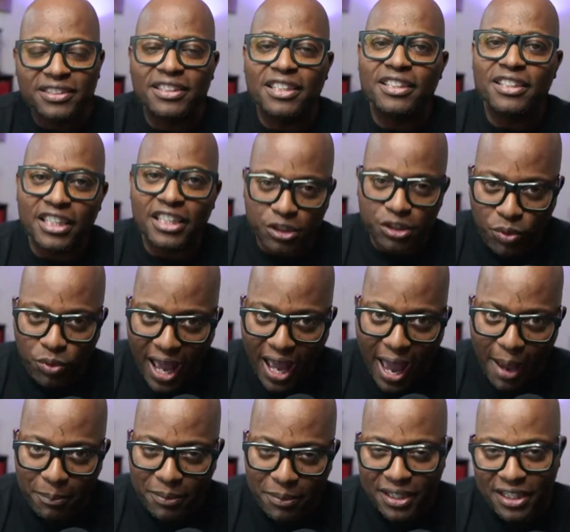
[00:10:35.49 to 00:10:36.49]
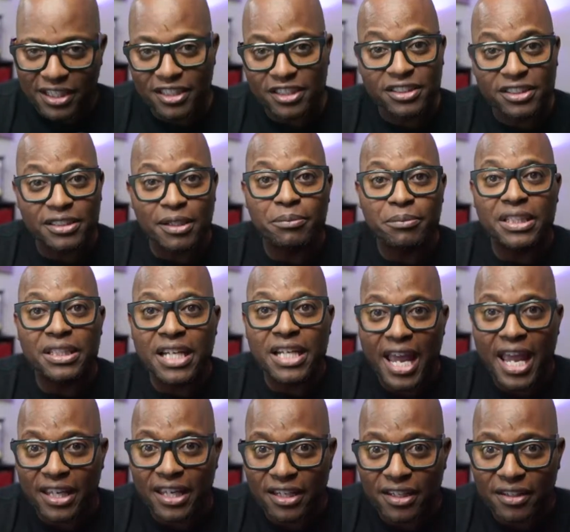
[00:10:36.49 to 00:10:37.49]
then this will happen, and it's something
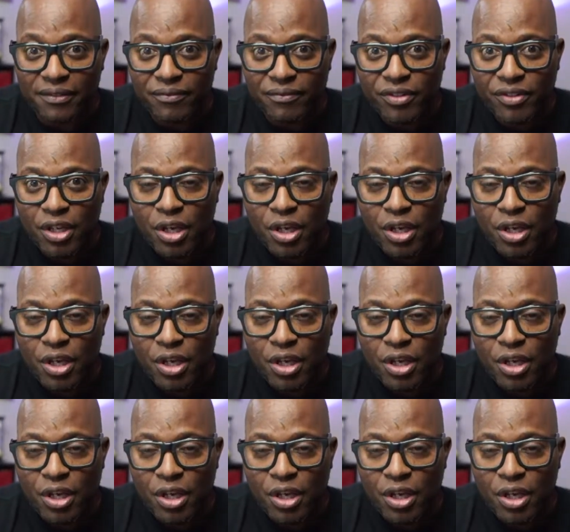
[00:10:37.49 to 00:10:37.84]
negative.